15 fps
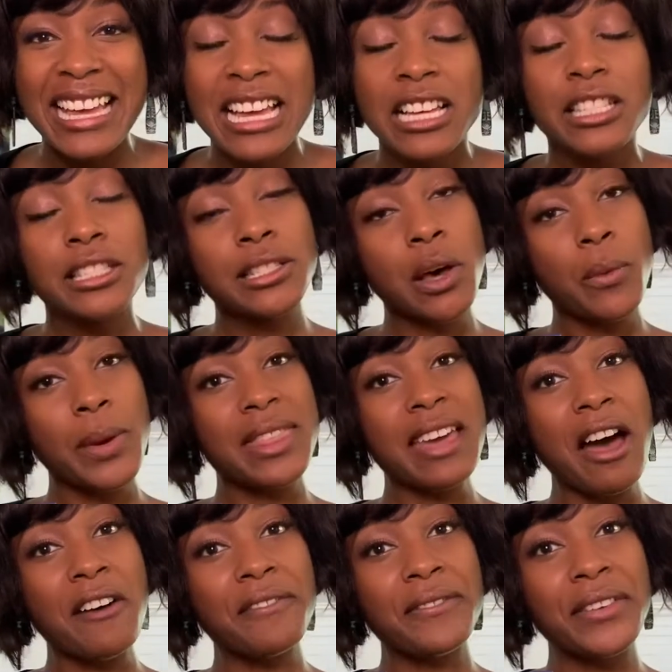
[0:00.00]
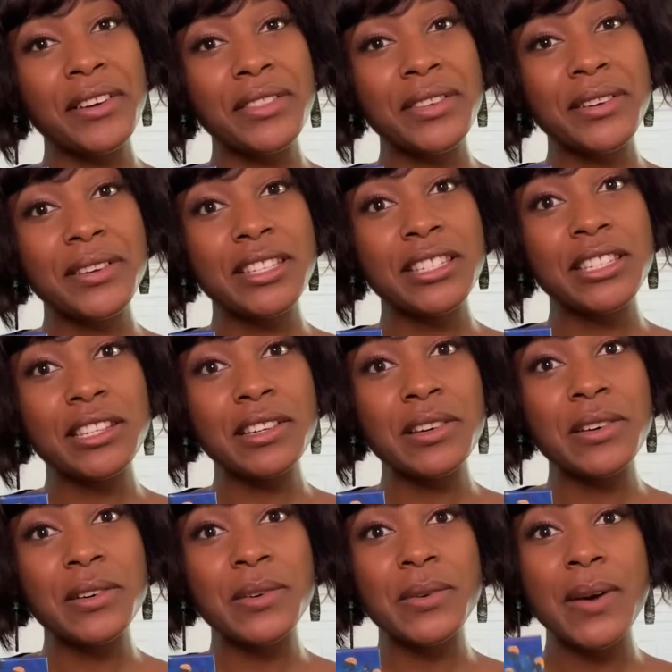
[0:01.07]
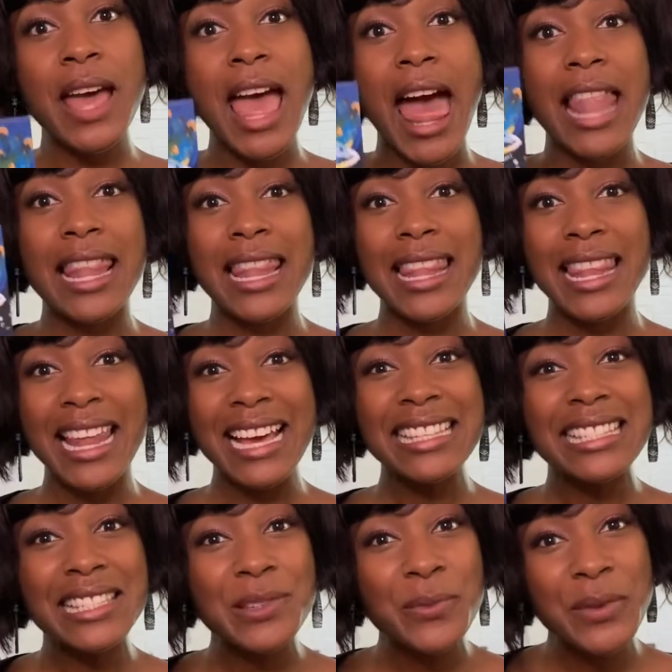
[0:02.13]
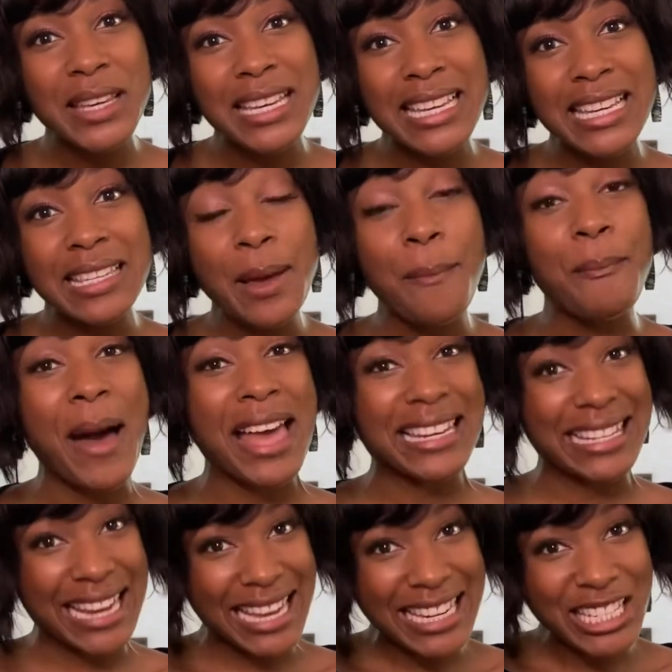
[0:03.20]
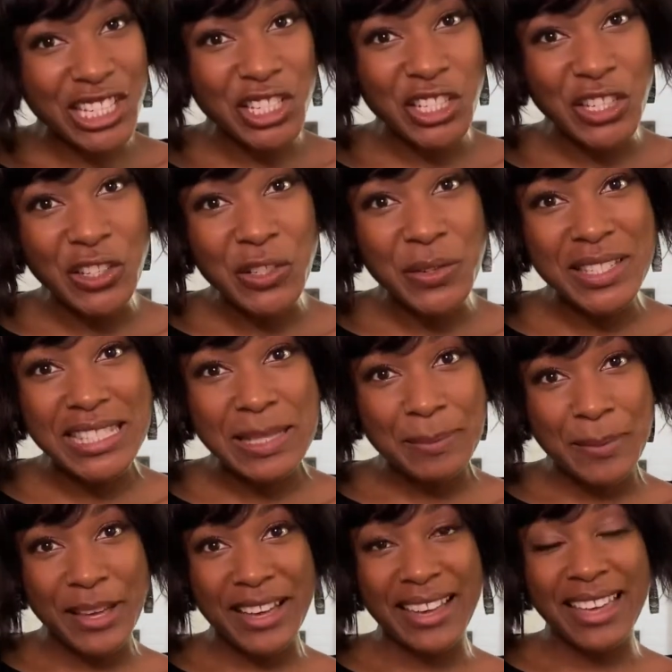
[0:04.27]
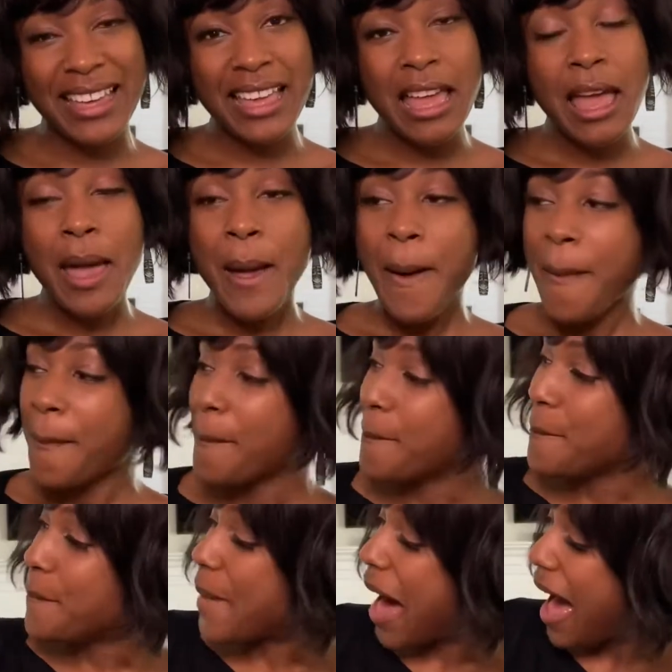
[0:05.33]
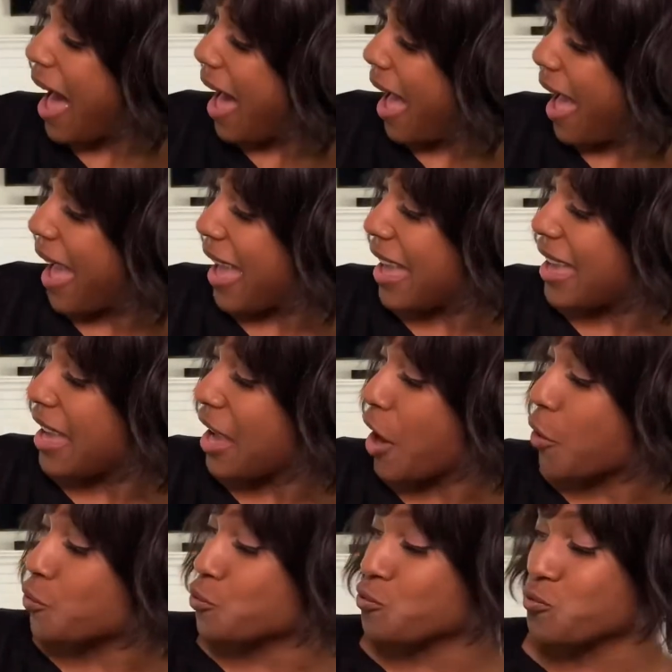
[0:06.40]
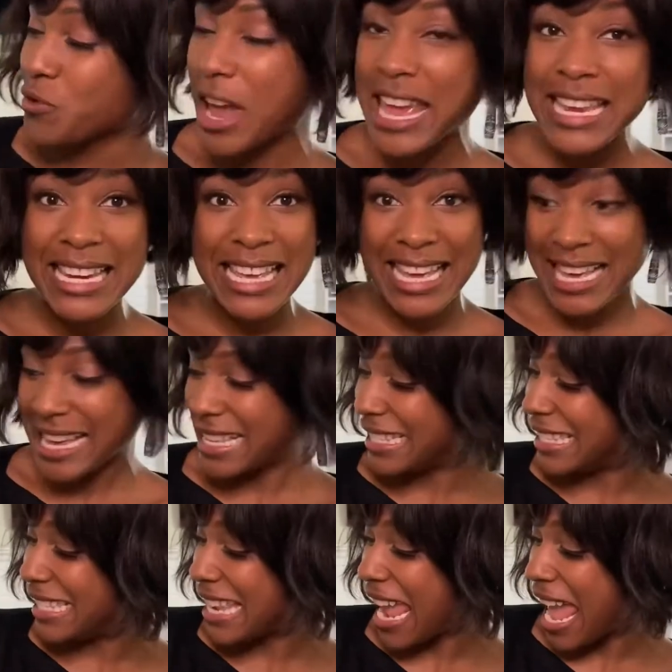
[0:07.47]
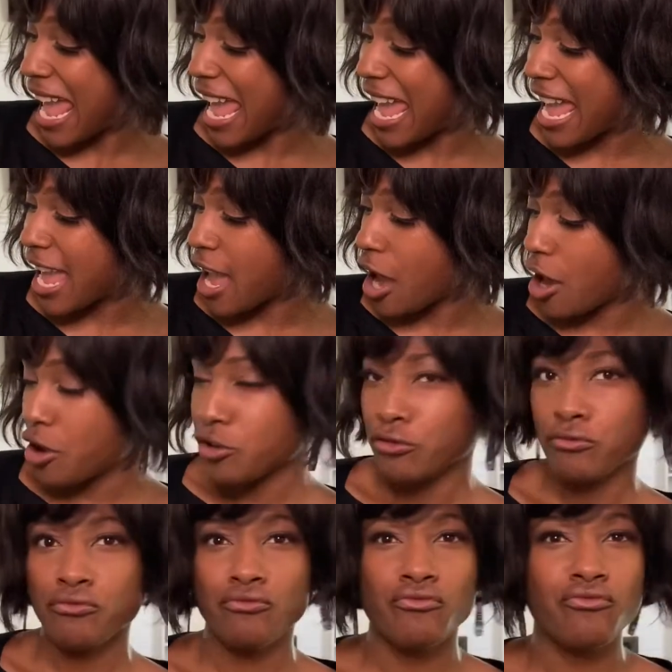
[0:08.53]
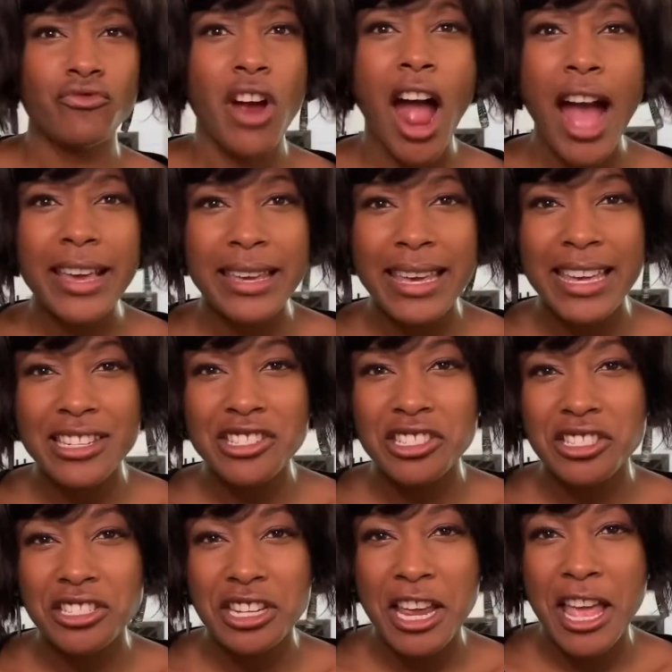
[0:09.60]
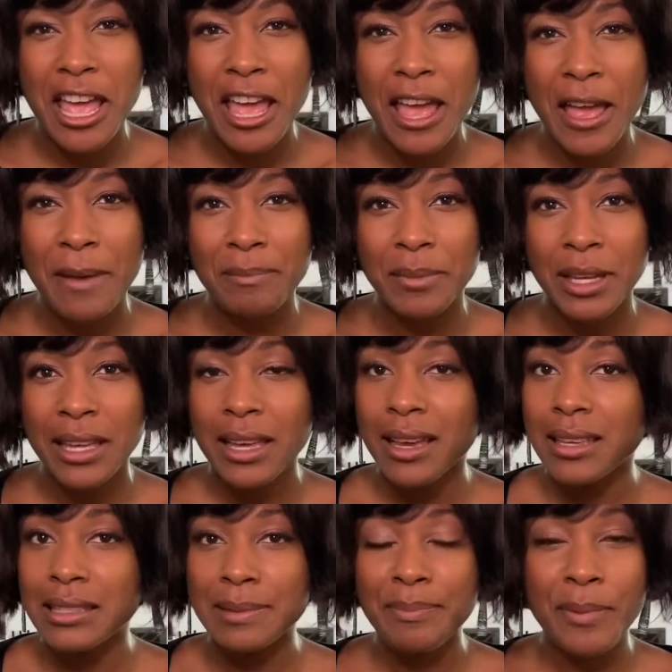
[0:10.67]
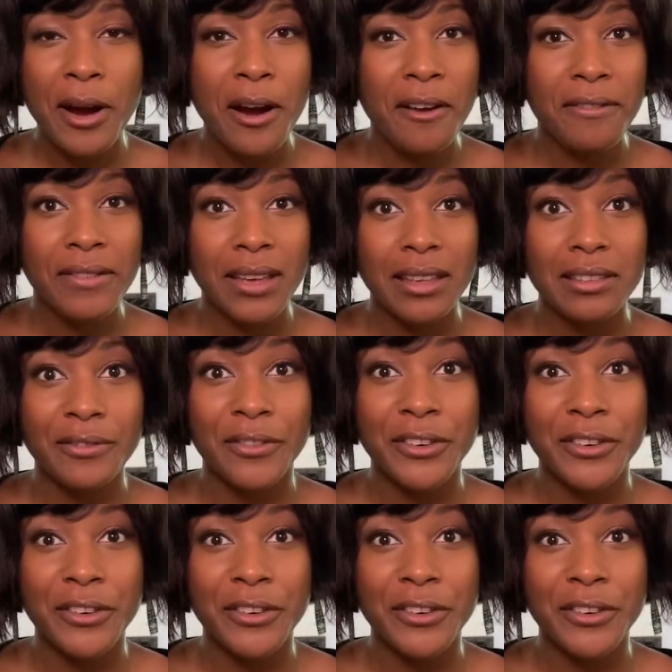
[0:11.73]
So without further ado, let's read my latest children's book, My Rainy Day Rocket Ship. It's perfect for